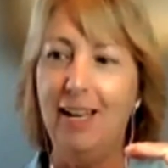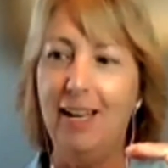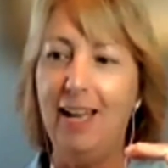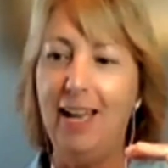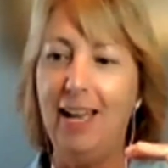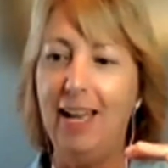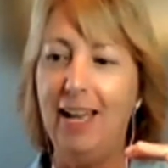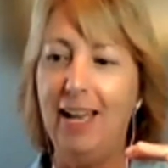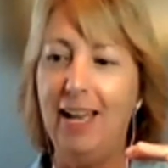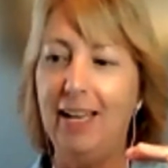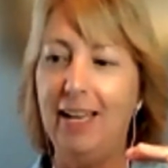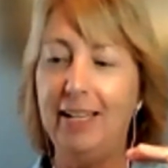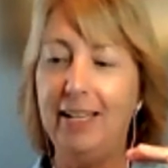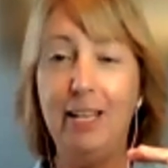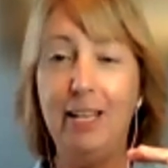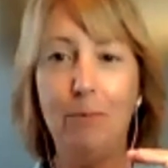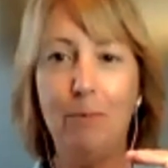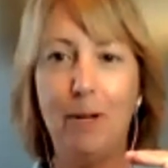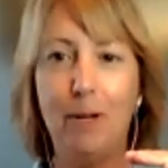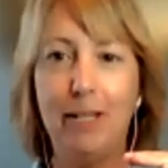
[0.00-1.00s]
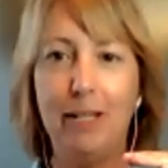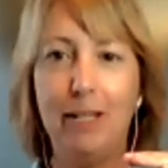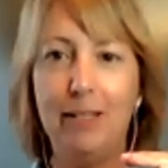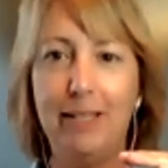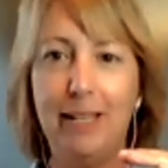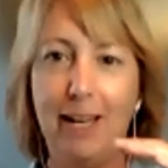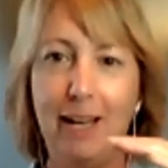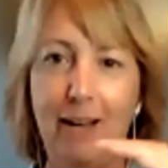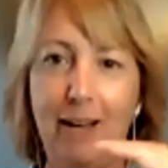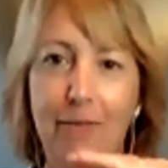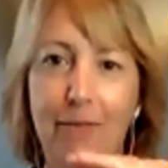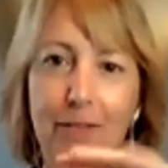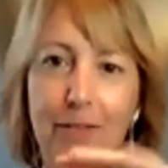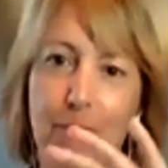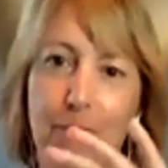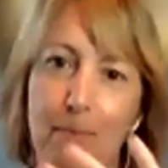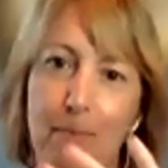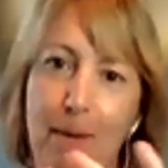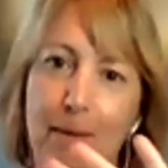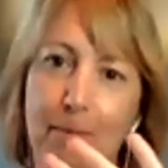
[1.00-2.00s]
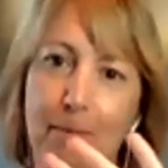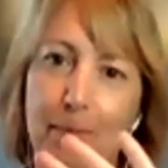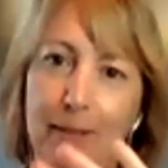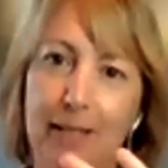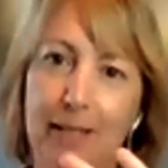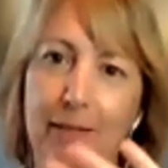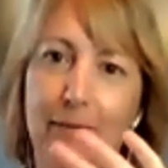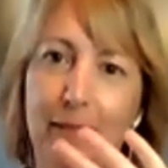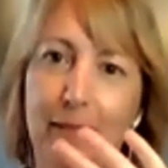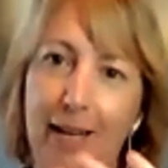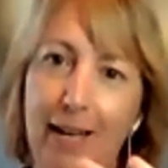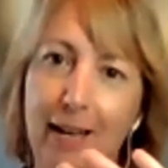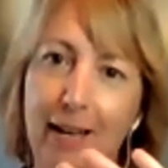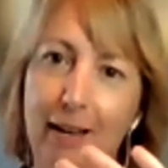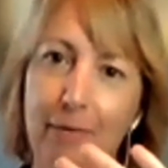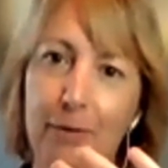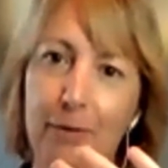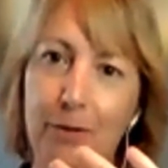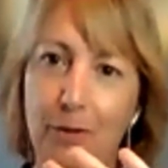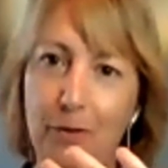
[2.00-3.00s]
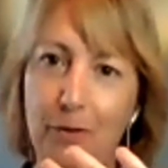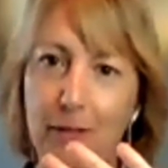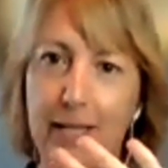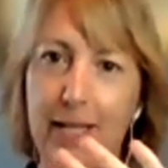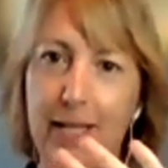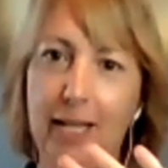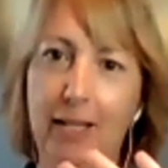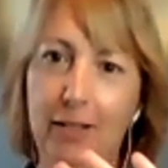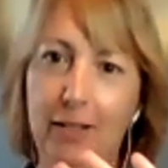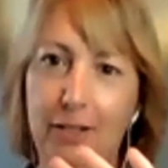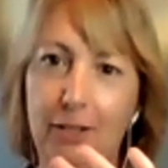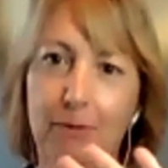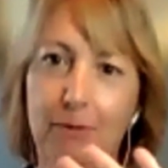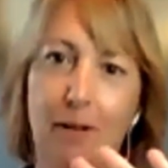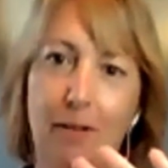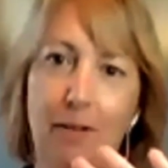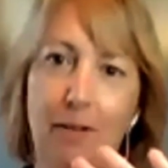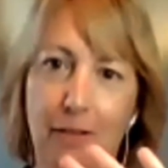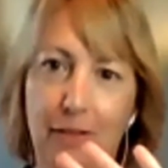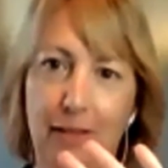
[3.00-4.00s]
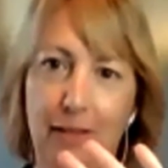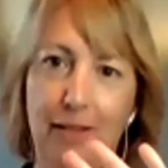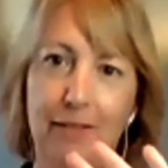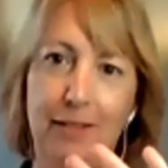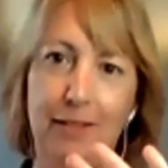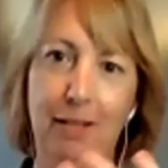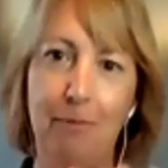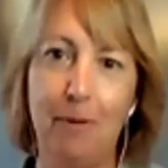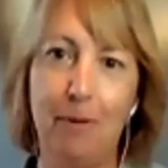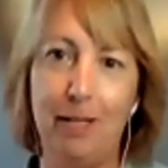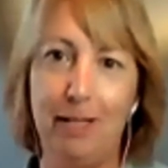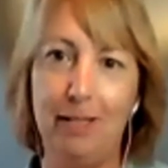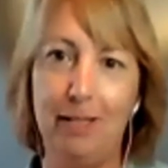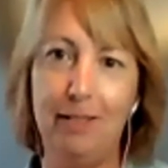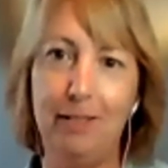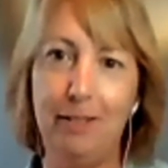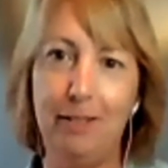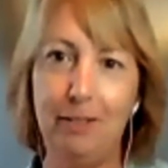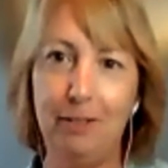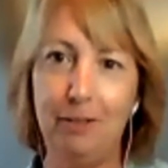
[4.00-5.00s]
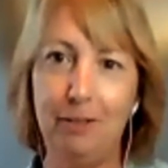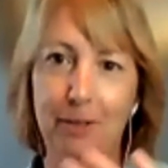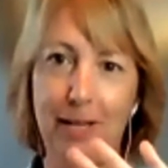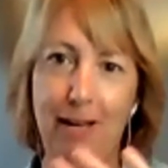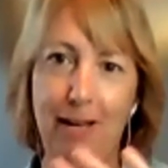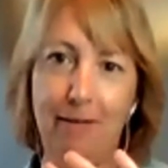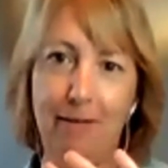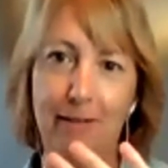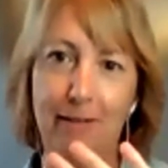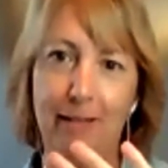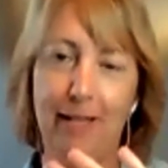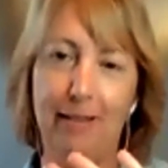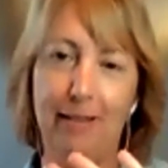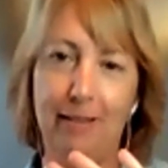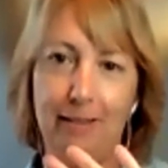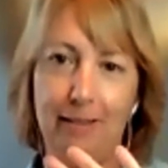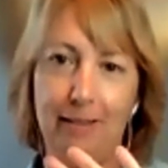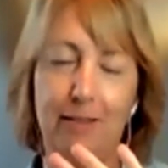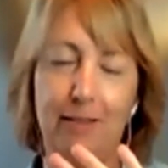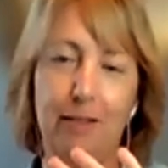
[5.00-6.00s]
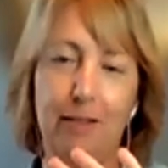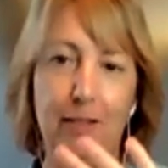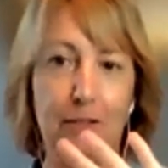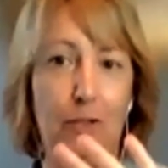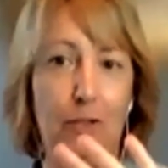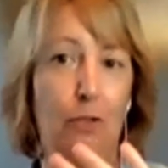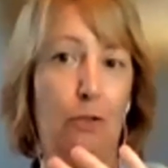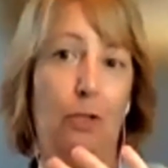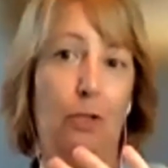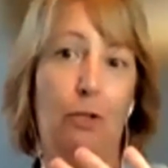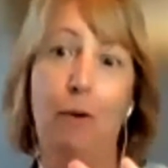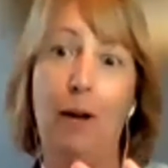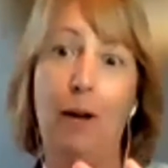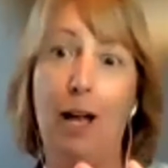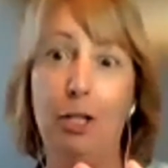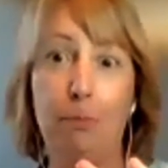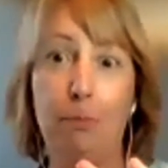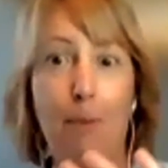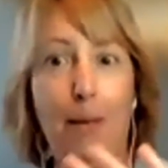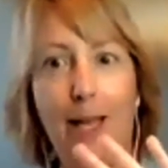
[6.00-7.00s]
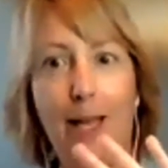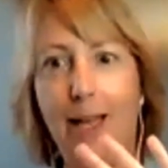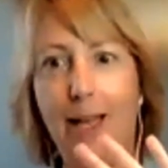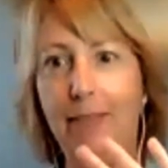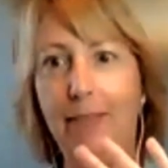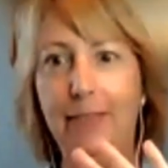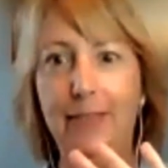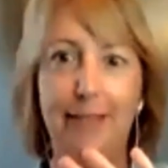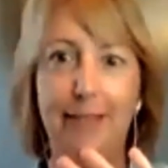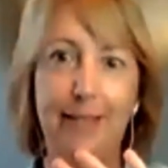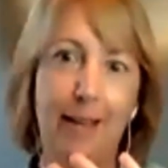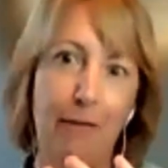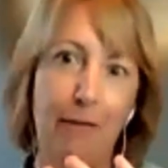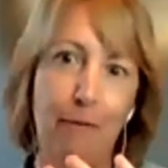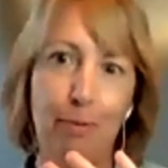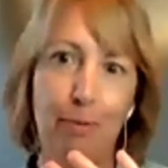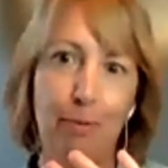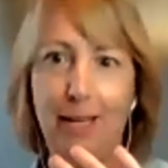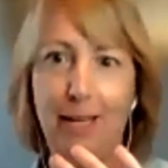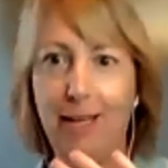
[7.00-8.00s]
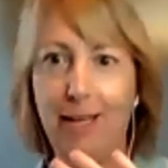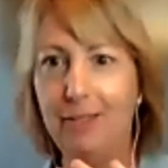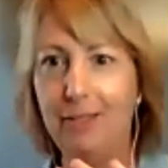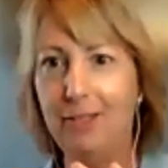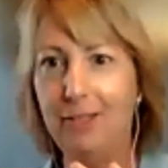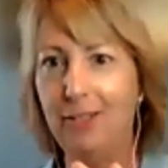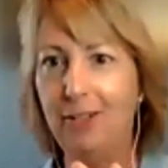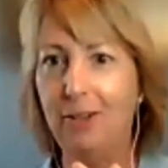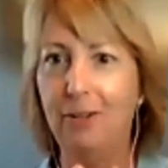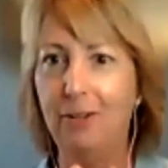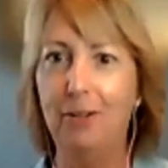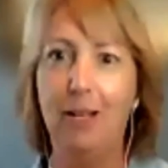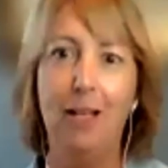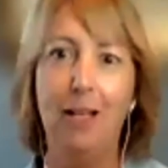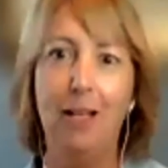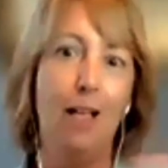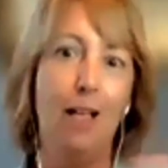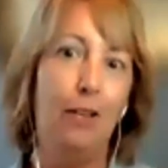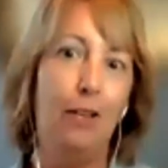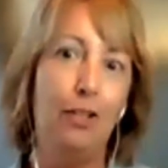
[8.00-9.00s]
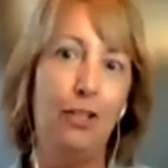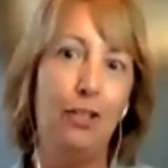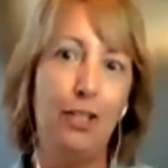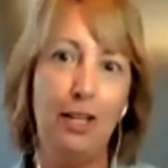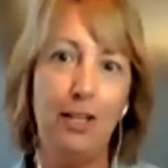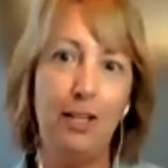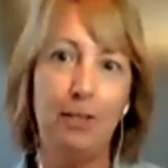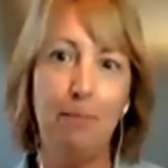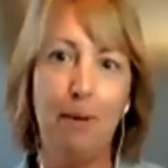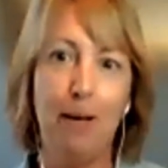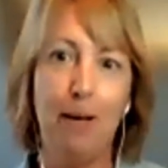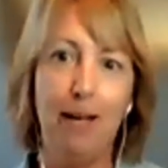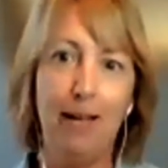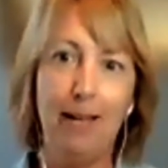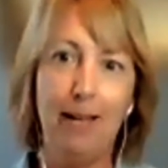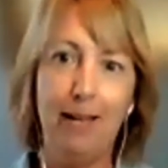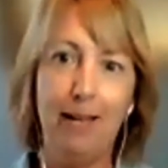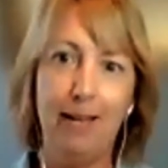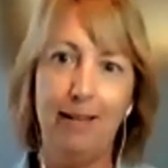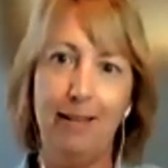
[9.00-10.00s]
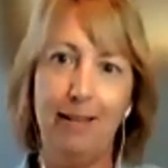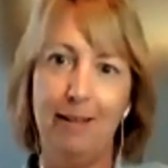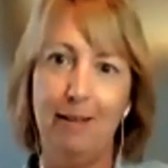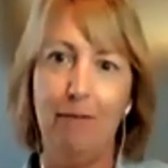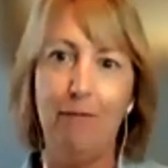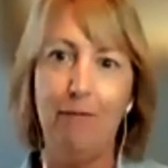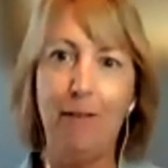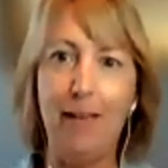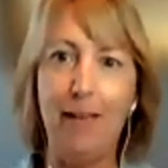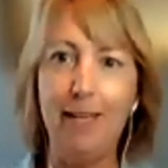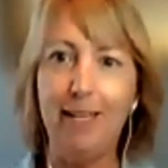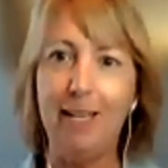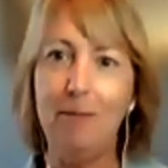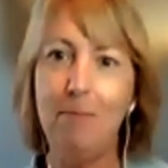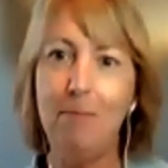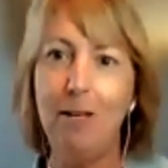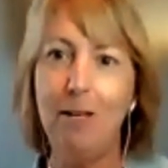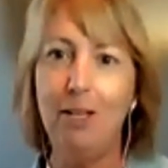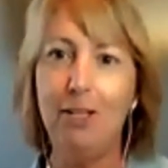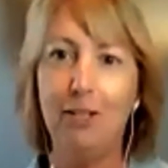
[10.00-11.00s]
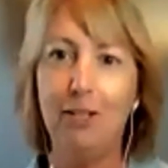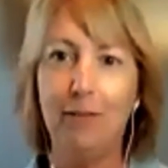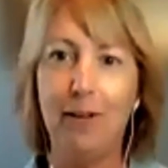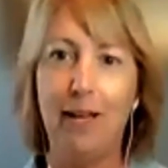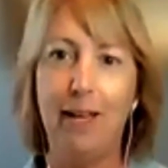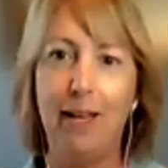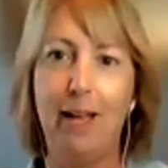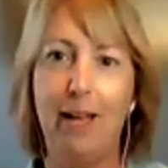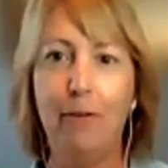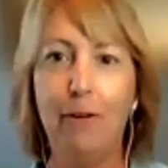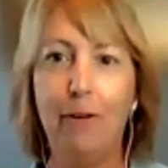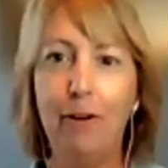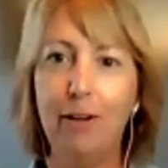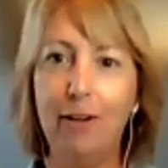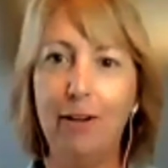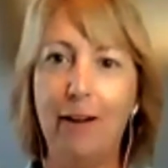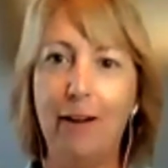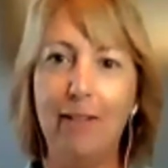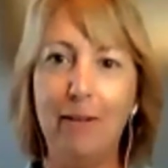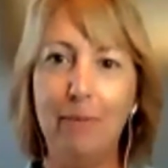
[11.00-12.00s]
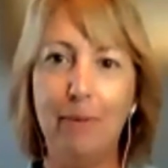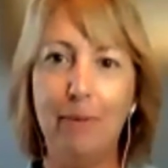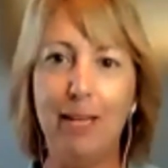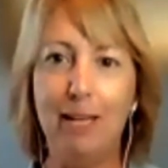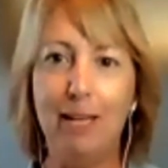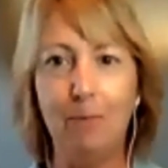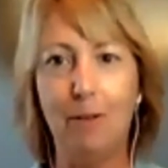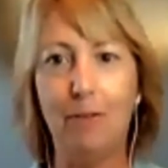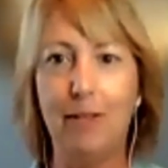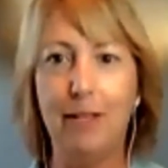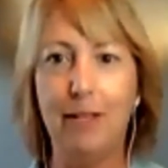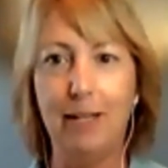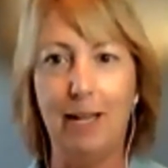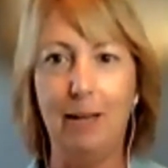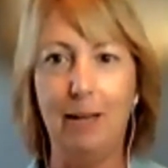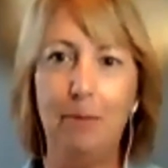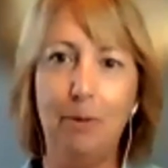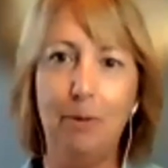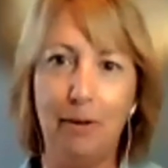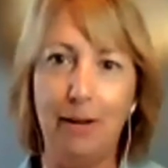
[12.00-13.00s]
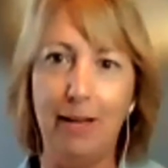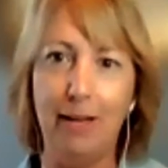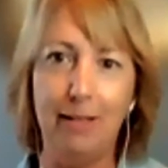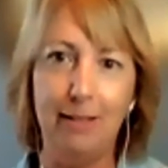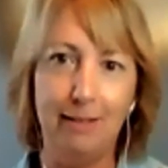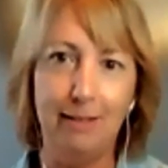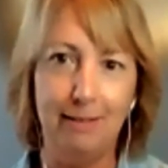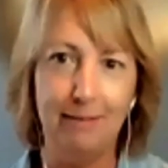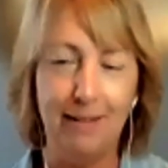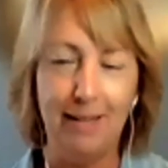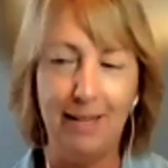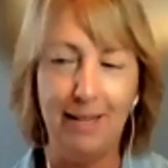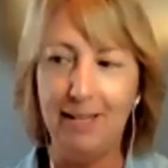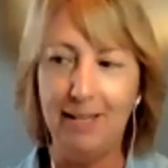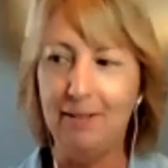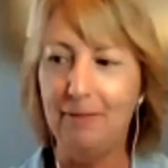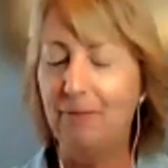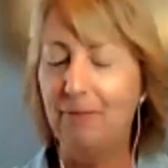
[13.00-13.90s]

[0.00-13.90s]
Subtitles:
and he wanted to have this make-believe life so that he could do all the things he wanted to do and have like the crash pad, the safe place, right. She's my fake image. If I have her, everybody will think I'm great, right?